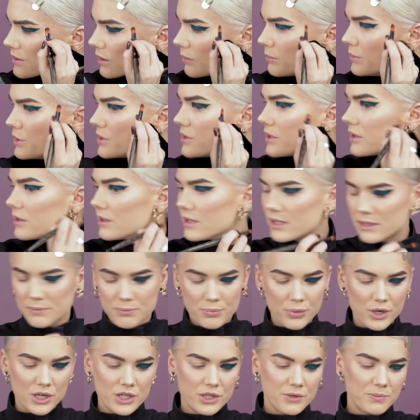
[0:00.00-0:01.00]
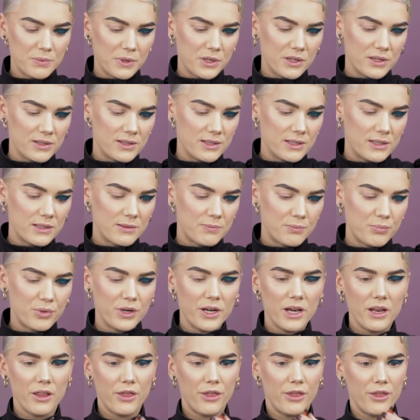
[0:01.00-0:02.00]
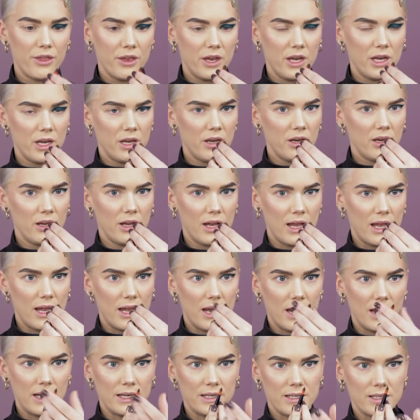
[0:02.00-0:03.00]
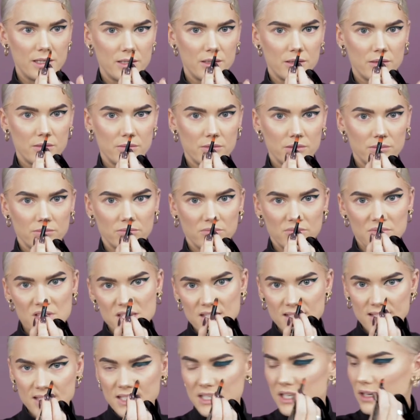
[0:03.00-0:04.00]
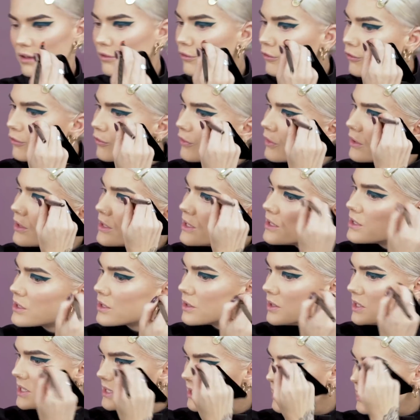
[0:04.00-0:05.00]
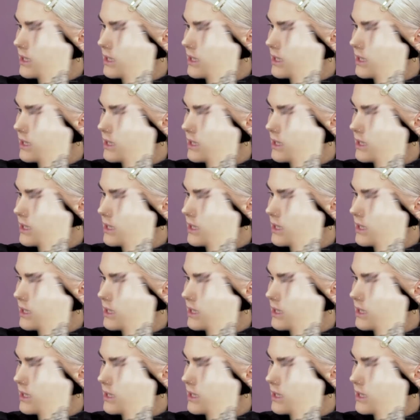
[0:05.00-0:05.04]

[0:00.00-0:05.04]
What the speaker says: So I'm using this brush because it's pretty thin and stiff, so it's